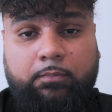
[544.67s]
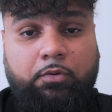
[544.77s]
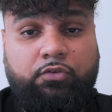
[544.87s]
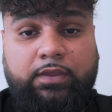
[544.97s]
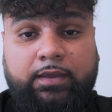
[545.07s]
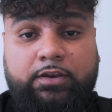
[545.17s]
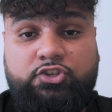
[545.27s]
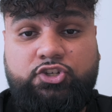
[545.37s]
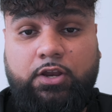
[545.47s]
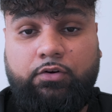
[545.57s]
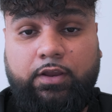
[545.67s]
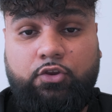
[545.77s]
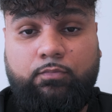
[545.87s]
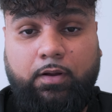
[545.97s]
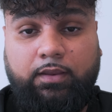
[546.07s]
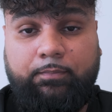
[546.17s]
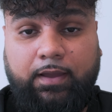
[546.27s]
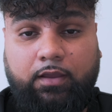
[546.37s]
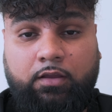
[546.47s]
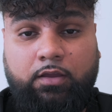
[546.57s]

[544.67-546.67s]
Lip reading: because they're going to generate you money back.